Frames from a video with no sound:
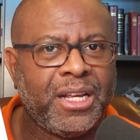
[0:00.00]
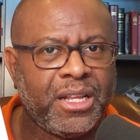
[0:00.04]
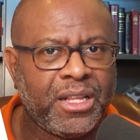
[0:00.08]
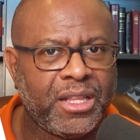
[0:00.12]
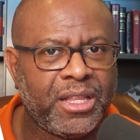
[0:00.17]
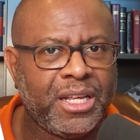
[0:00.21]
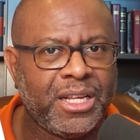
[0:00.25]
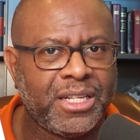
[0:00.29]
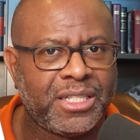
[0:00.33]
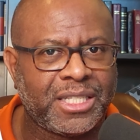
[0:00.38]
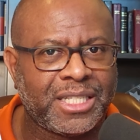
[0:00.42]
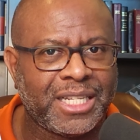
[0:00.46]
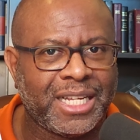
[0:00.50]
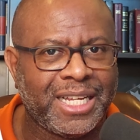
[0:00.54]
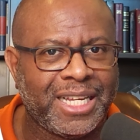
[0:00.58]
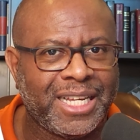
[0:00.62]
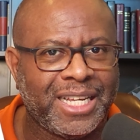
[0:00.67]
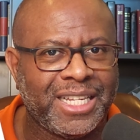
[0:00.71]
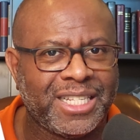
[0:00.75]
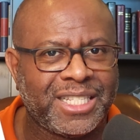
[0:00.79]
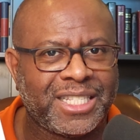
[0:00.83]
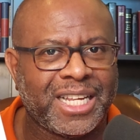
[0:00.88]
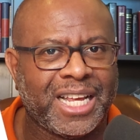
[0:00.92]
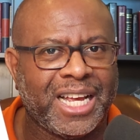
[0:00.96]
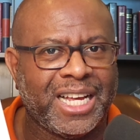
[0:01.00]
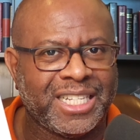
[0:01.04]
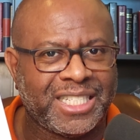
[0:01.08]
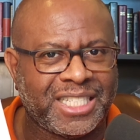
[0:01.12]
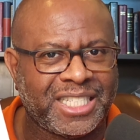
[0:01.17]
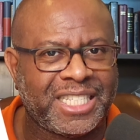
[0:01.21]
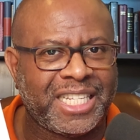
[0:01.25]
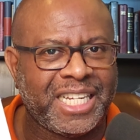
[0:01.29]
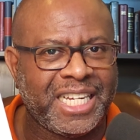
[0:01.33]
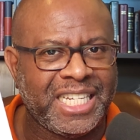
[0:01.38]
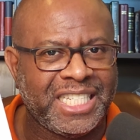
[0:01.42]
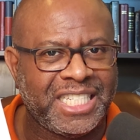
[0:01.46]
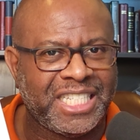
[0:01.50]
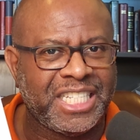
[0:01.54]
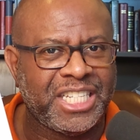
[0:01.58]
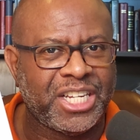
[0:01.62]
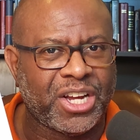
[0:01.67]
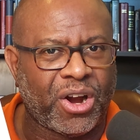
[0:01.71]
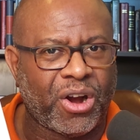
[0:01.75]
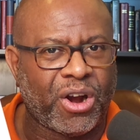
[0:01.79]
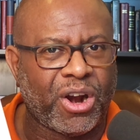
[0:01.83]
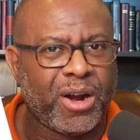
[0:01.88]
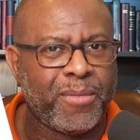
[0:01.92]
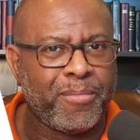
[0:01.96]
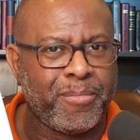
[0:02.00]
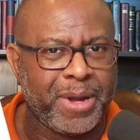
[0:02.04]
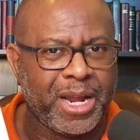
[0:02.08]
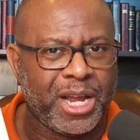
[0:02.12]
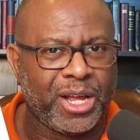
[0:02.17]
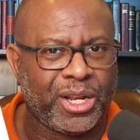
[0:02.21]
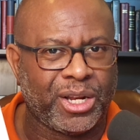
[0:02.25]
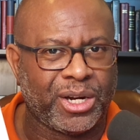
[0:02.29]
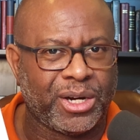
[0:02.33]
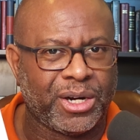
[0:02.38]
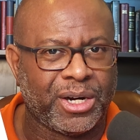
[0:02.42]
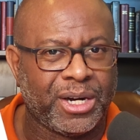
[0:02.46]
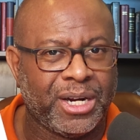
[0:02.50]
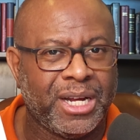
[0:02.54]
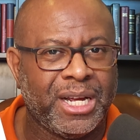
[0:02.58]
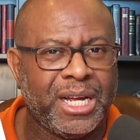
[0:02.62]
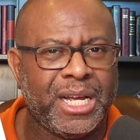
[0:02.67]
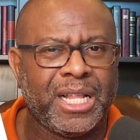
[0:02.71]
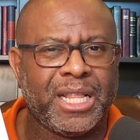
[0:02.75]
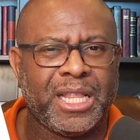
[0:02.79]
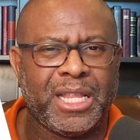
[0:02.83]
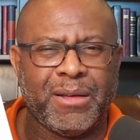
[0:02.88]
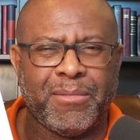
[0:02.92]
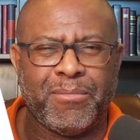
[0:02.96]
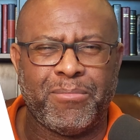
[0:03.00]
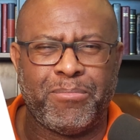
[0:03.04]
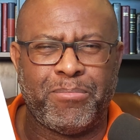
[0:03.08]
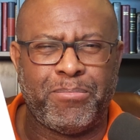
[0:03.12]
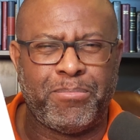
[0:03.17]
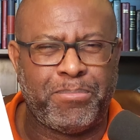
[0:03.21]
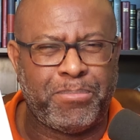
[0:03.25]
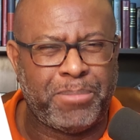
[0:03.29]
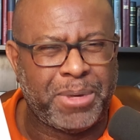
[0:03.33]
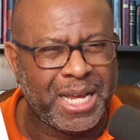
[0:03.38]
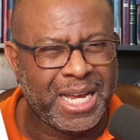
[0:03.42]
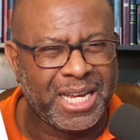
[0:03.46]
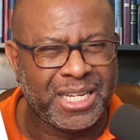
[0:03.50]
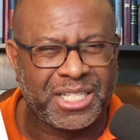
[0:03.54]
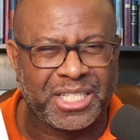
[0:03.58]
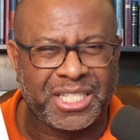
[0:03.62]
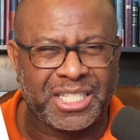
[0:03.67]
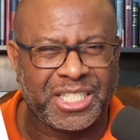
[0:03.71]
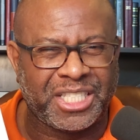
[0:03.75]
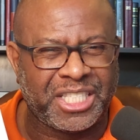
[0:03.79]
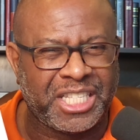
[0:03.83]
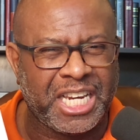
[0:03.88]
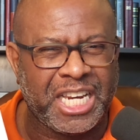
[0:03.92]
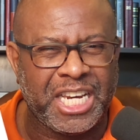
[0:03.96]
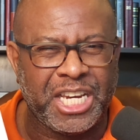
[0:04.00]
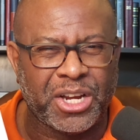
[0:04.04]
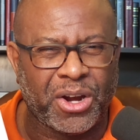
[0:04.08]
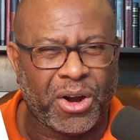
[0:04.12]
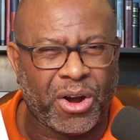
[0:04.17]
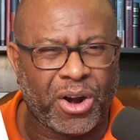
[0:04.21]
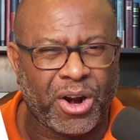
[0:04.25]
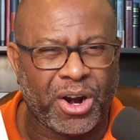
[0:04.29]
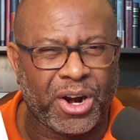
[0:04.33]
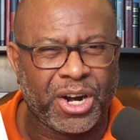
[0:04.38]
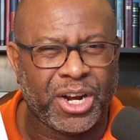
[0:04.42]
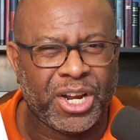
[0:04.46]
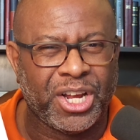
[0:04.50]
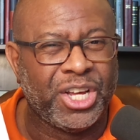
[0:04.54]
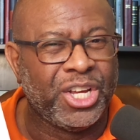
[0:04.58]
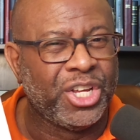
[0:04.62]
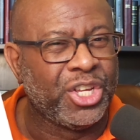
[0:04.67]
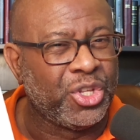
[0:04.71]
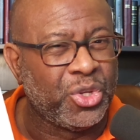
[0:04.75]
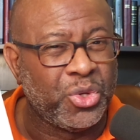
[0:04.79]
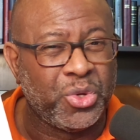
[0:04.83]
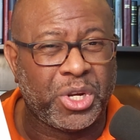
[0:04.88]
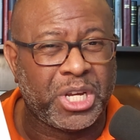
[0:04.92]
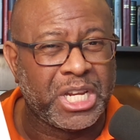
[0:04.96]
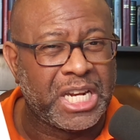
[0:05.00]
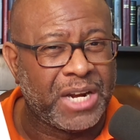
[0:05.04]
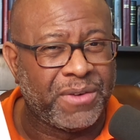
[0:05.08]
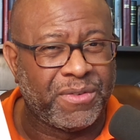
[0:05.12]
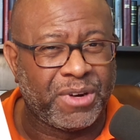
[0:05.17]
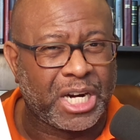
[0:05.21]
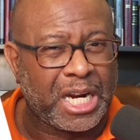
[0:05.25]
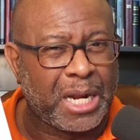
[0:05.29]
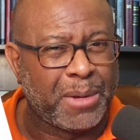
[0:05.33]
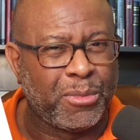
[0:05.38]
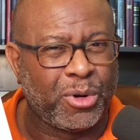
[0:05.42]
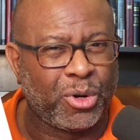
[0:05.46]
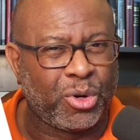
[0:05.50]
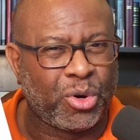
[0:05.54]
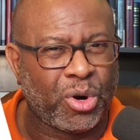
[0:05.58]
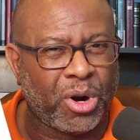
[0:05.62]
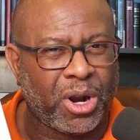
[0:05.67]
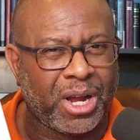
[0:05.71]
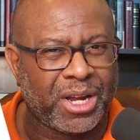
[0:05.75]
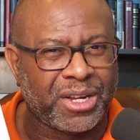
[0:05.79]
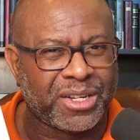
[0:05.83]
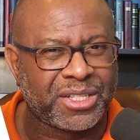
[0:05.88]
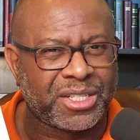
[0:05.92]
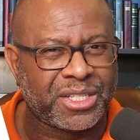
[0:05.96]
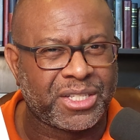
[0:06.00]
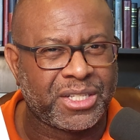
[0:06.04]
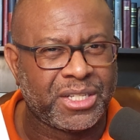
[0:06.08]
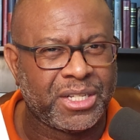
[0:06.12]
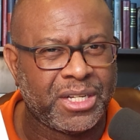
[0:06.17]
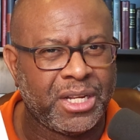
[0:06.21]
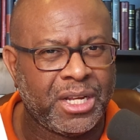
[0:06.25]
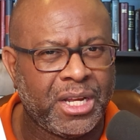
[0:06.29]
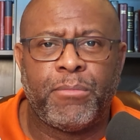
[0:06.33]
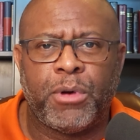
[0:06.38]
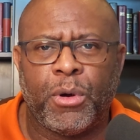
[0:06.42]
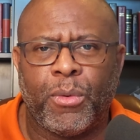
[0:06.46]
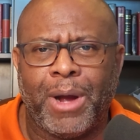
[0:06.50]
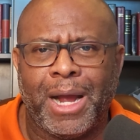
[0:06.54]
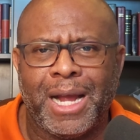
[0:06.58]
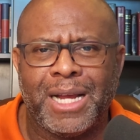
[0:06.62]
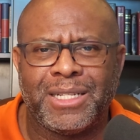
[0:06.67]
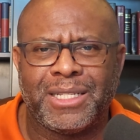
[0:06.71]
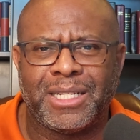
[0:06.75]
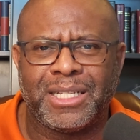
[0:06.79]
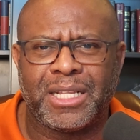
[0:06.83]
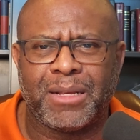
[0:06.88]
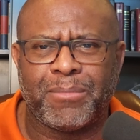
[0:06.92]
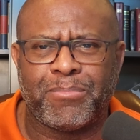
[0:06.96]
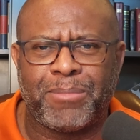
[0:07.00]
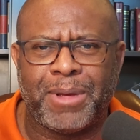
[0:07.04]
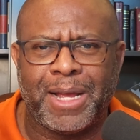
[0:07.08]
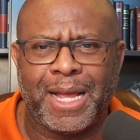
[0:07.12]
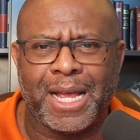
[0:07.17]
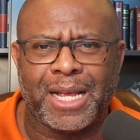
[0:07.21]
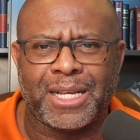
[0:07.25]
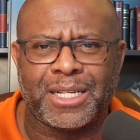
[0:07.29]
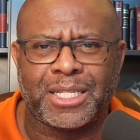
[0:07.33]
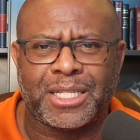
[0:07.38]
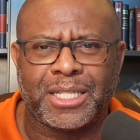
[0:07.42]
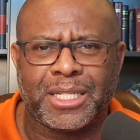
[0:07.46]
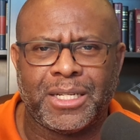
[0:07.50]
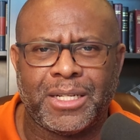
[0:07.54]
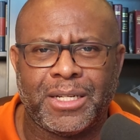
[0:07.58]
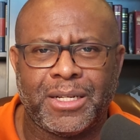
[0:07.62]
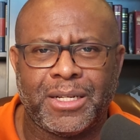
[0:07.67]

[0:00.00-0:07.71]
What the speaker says: This is a CDR mailer, the best CDR you could ever come across. But why is it the best?